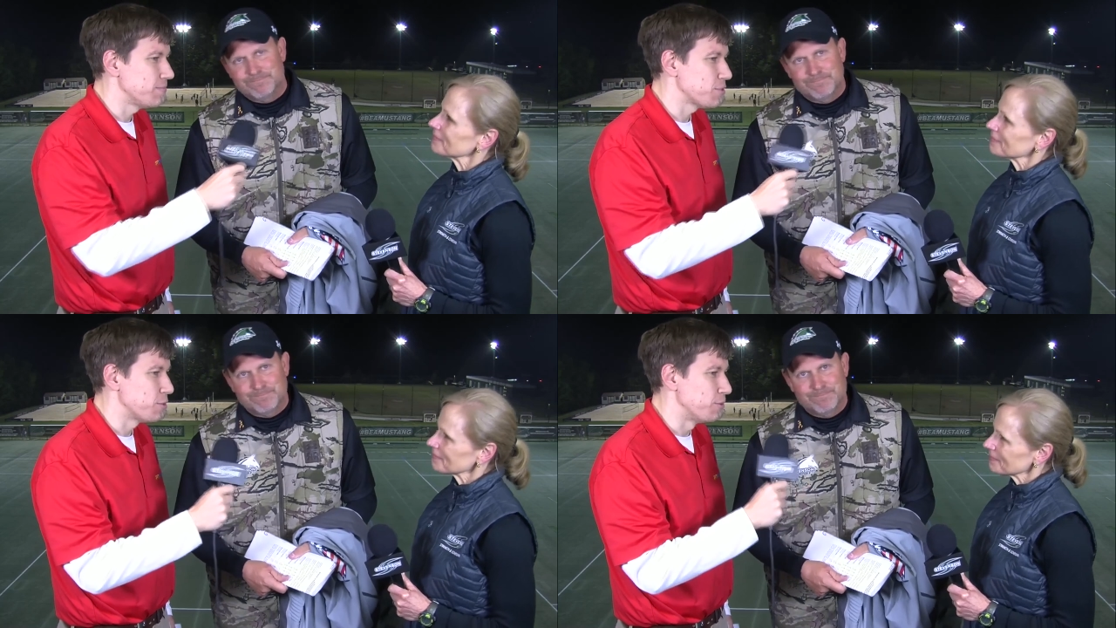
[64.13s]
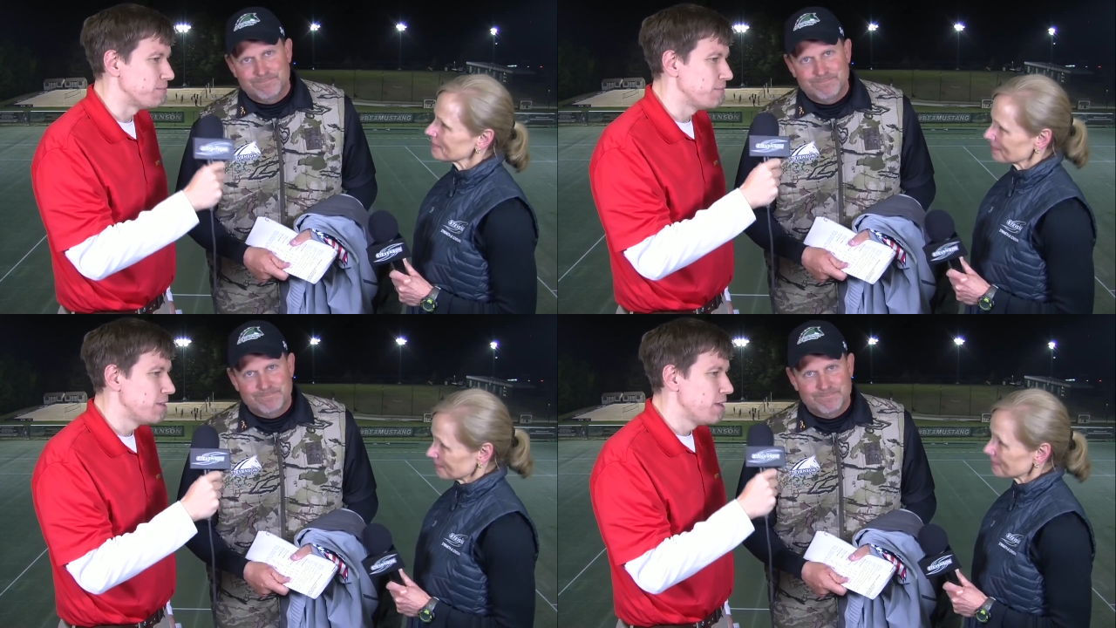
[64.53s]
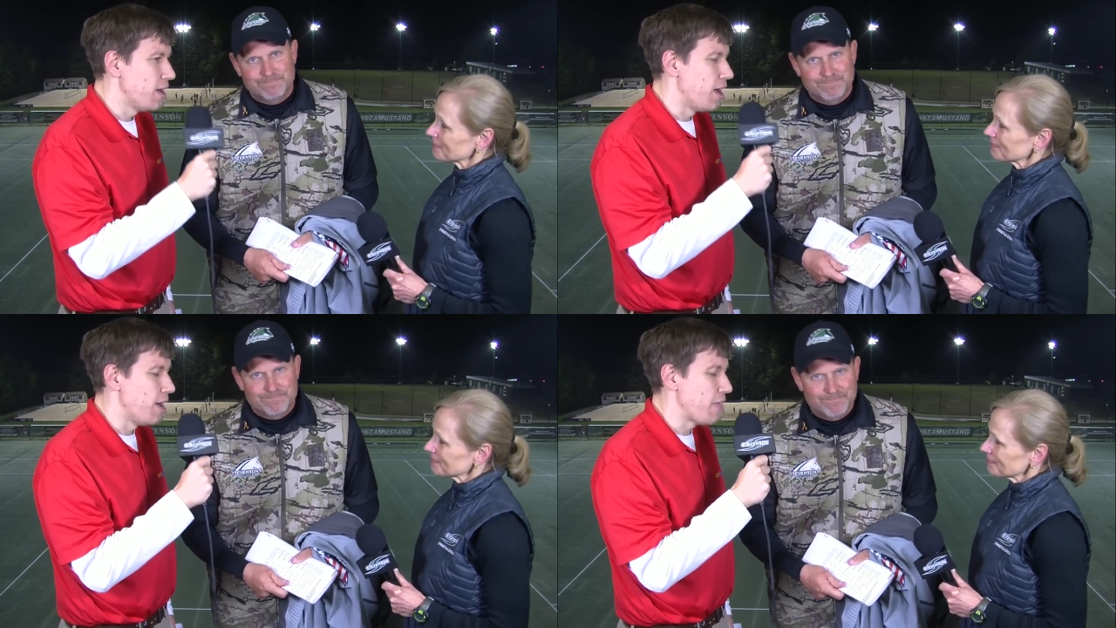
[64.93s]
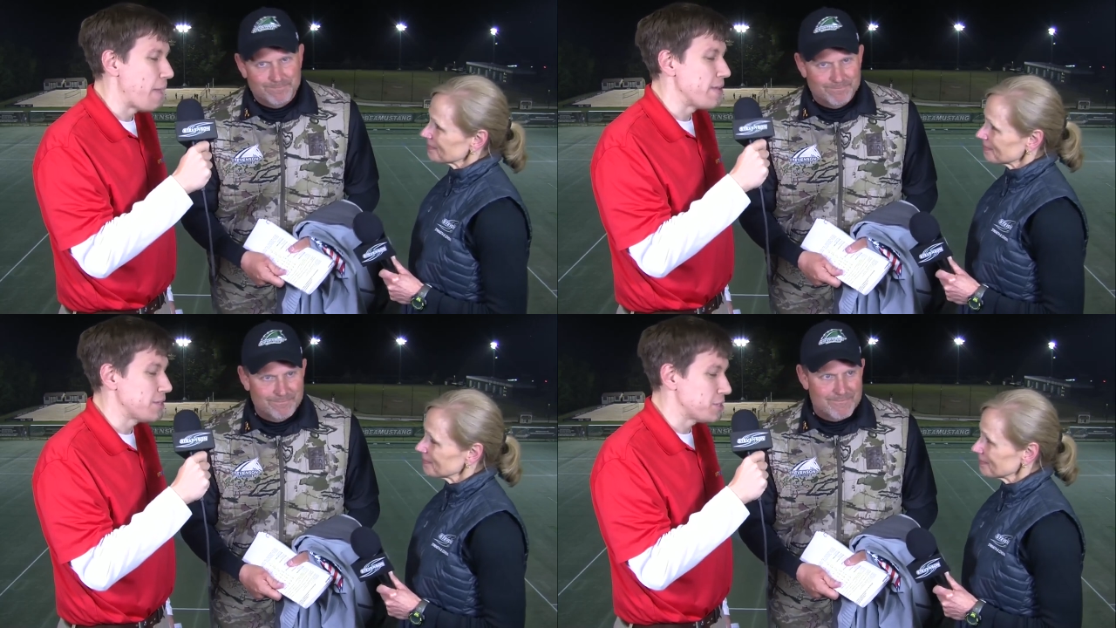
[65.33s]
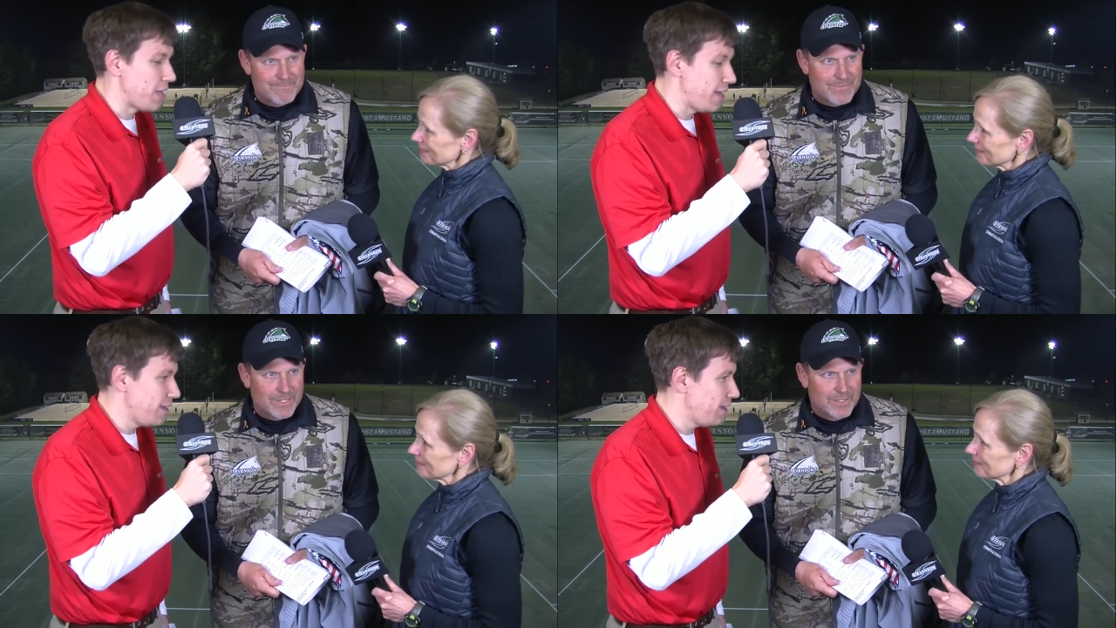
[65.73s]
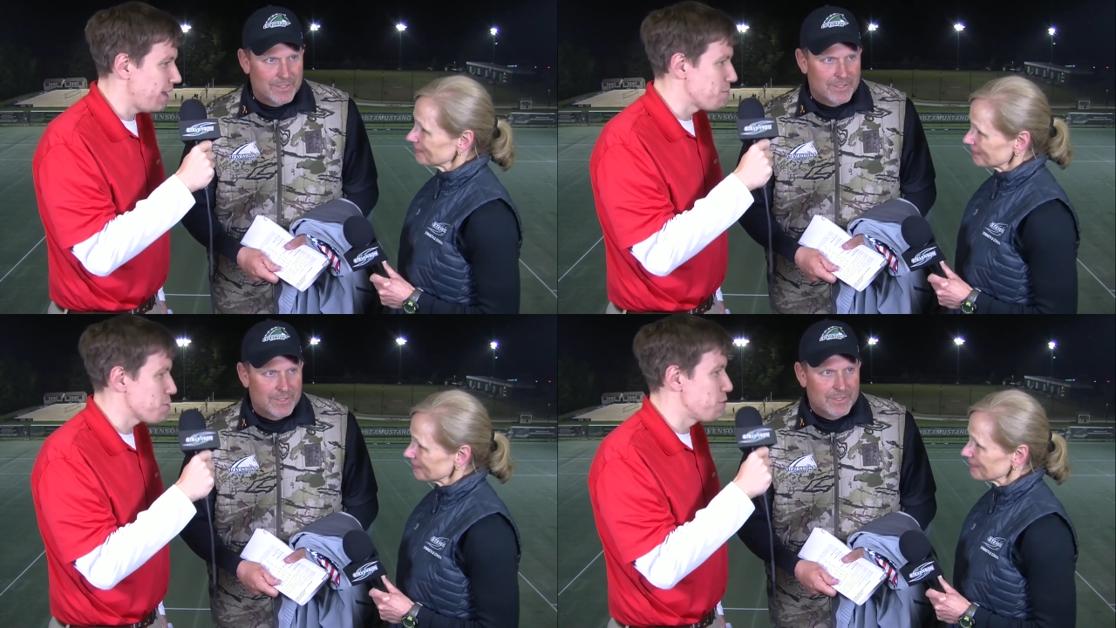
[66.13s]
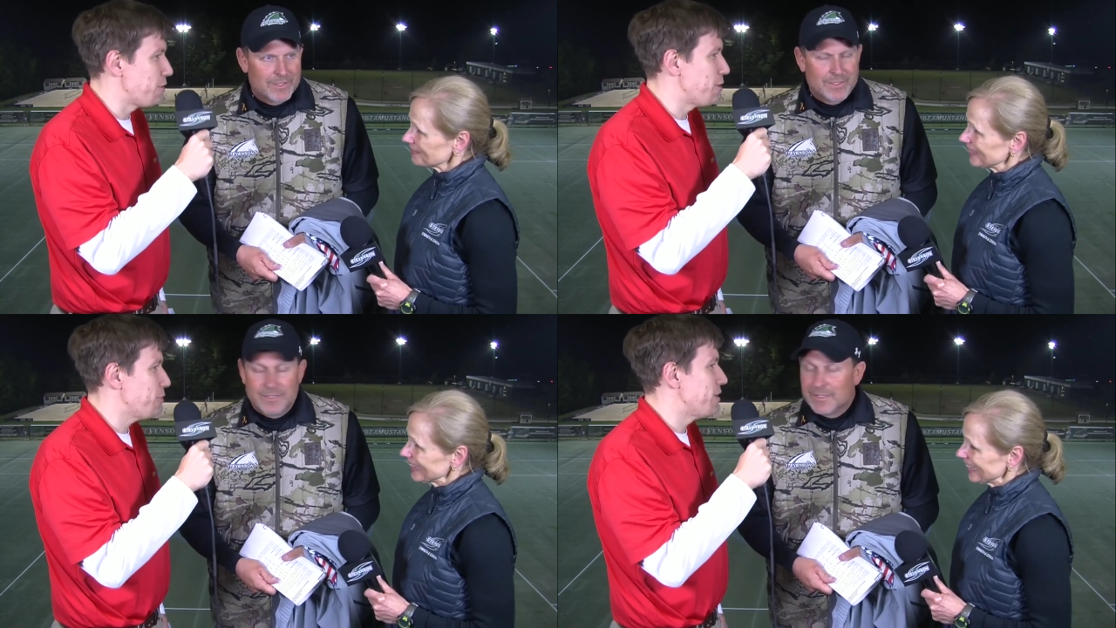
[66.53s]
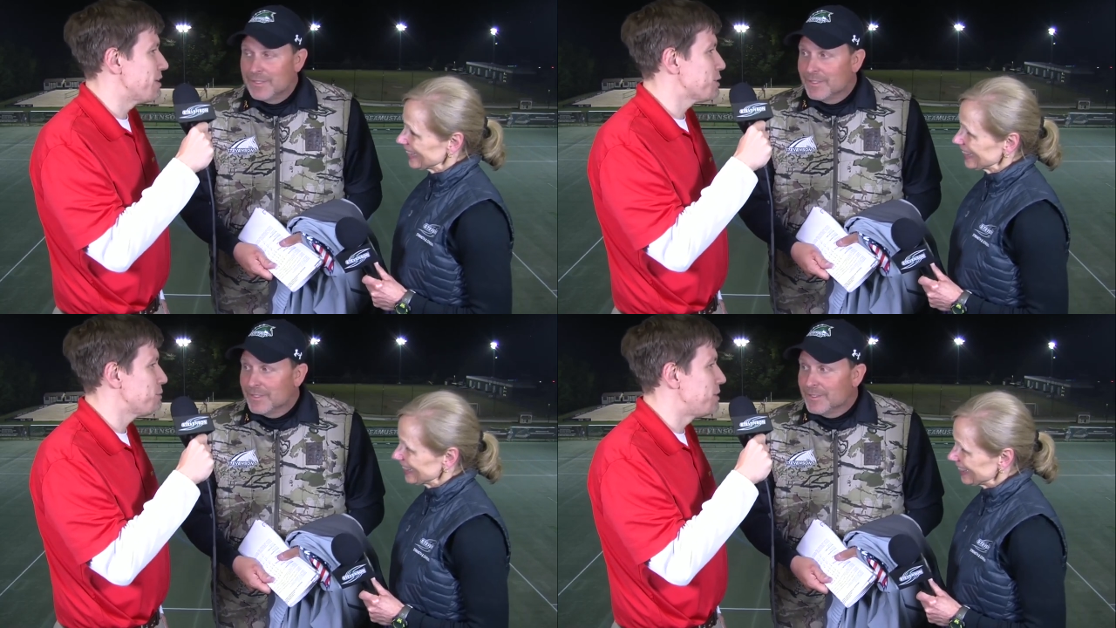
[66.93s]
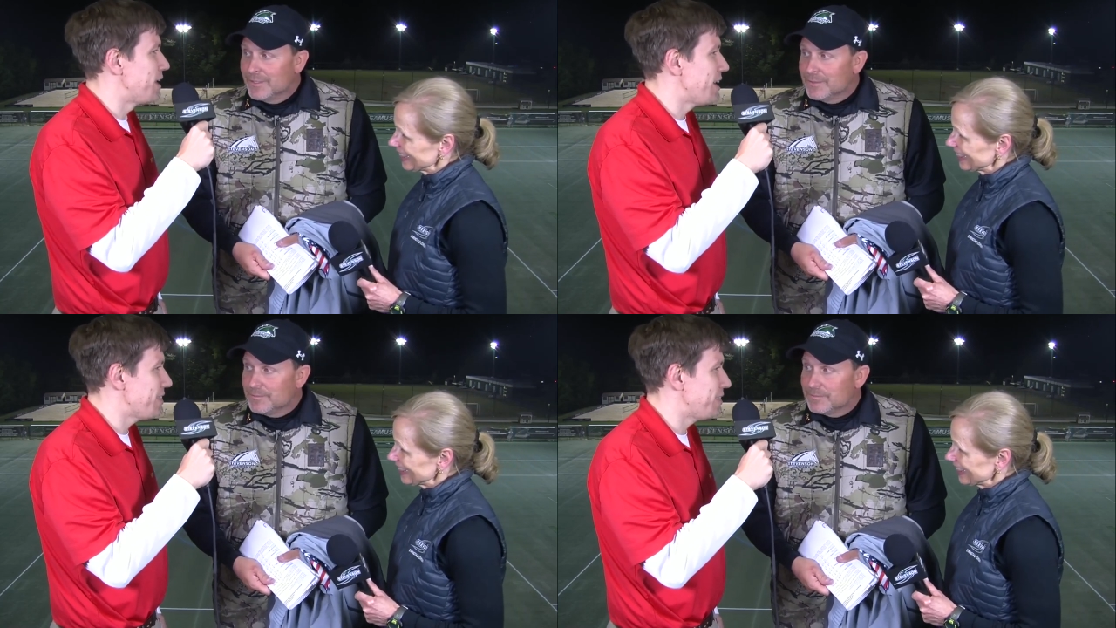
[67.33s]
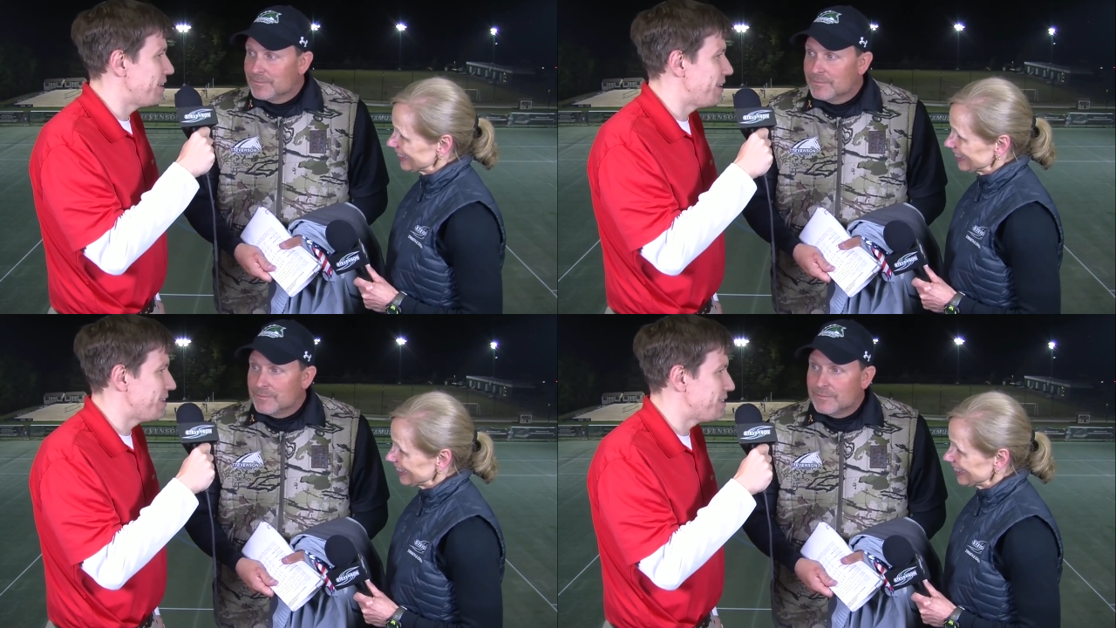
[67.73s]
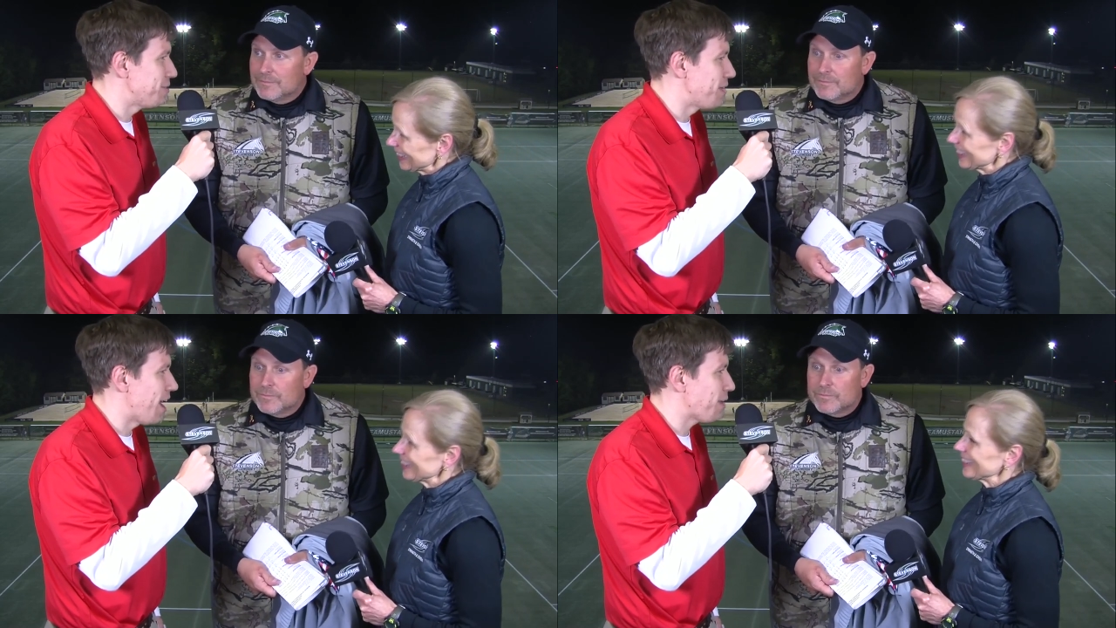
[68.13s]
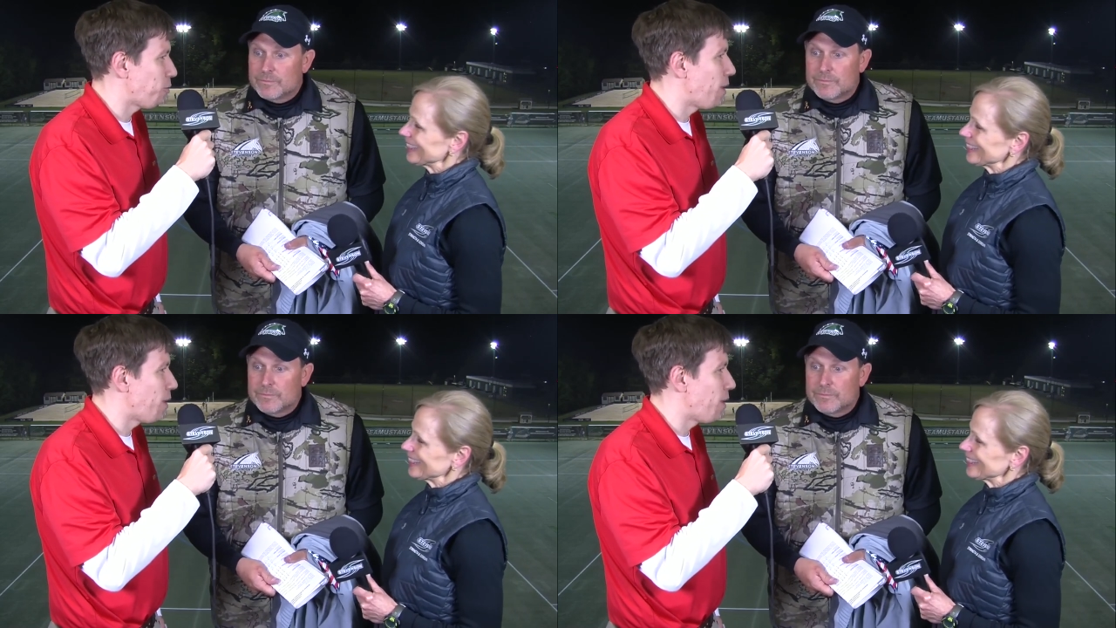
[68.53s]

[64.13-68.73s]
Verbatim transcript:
Speaker 1: It's cool. Uh, that being said, I'm sure there are things from the night that you're not